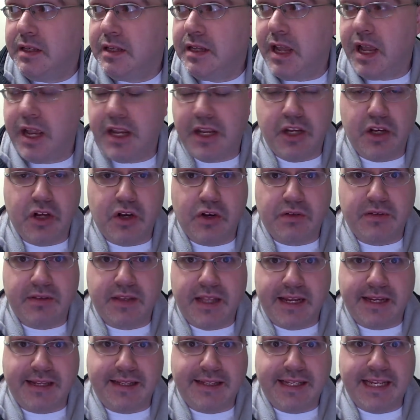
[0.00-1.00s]
uh, you
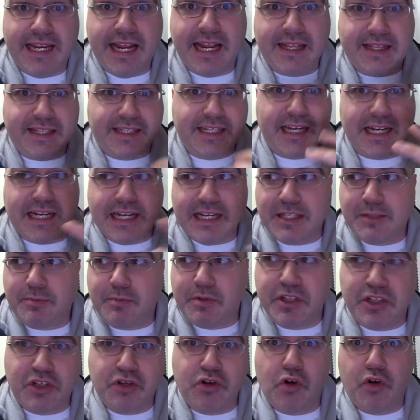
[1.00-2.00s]
like get tickets,
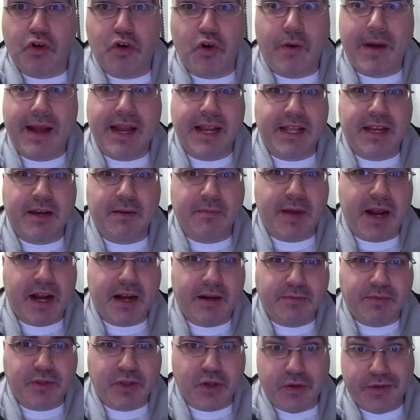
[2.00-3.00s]
but you don't know anything
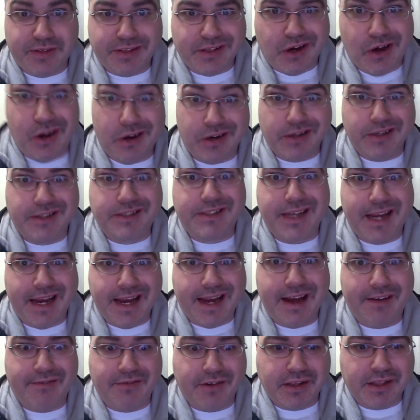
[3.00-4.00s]
about them, so it's hard to
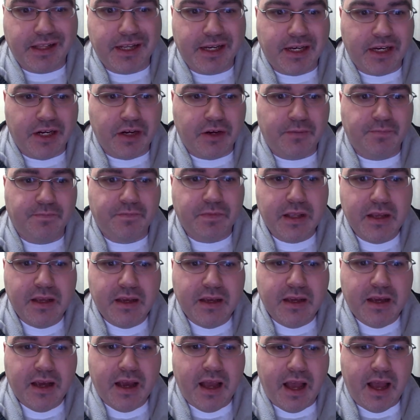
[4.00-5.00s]
say everything. You know.
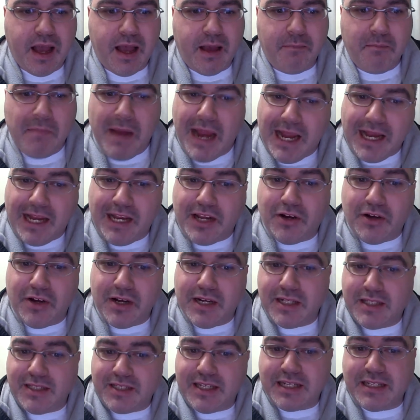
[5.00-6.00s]
Uh, Maddie
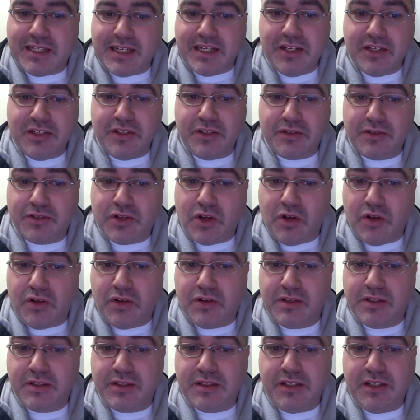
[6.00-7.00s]
Curtis, 16 years
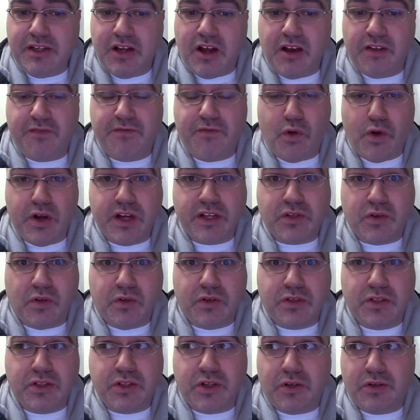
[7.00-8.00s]
old, young voice,
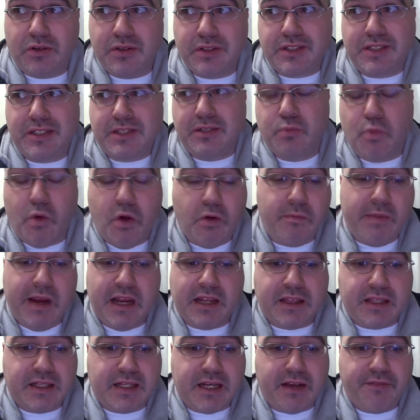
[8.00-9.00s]
old soul. She won't
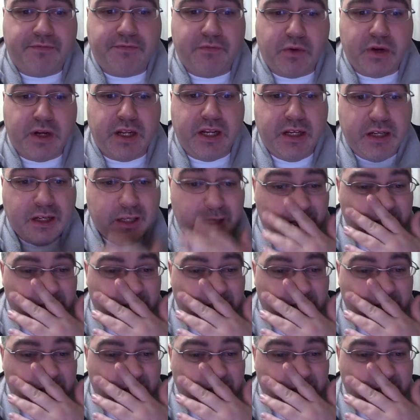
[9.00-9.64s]
make the top 40.